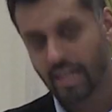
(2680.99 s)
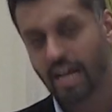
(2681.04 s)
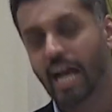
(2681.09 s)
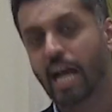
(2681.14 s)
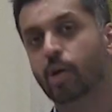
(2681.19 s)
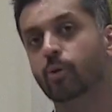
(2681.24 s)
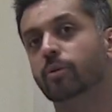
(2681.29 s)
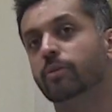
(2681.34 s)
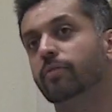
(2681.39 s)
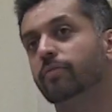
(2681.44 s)

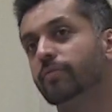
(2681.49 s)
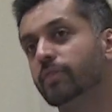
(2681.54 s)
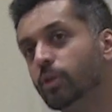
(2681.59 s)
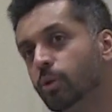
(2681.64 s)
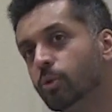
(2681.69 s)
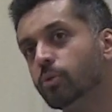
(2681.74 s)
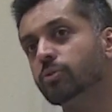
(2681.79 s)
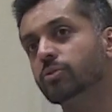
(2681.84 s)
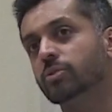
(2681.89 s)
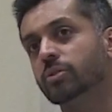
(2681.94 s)
I
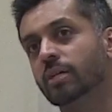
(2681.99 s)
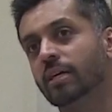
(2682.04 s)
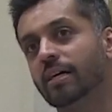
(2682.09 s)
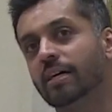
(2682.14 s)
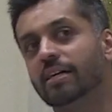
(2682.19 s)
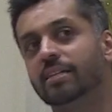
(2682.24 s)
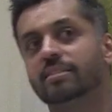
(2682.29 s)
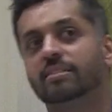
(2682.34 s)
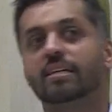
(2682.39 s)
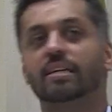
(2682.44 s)
refuse
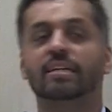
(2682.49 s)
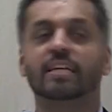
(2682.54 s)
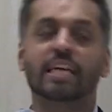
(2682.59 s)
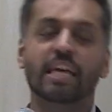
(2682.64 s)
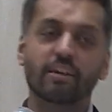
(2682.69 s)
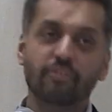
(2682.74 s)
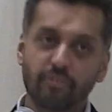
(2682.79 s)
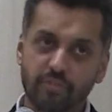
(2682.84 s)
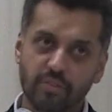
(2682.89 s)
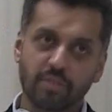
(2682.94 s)
to
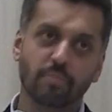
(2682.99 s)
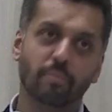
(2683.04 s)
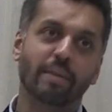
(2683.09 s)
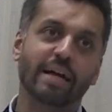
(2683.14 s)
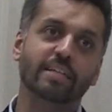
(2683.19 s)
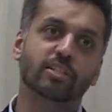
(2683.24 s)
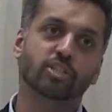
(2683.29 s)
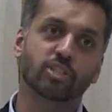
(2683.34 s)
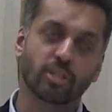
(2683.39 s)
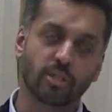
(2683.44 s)
gift
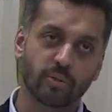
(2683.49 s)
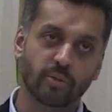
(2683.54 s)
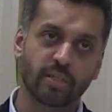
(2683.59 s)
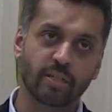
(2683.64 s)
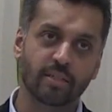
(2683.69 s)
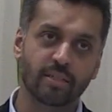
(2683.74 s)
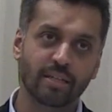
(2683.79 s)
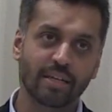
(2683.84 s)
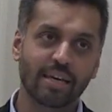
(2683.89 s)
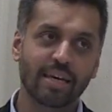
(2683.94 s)
my
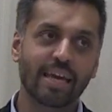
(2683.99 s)
children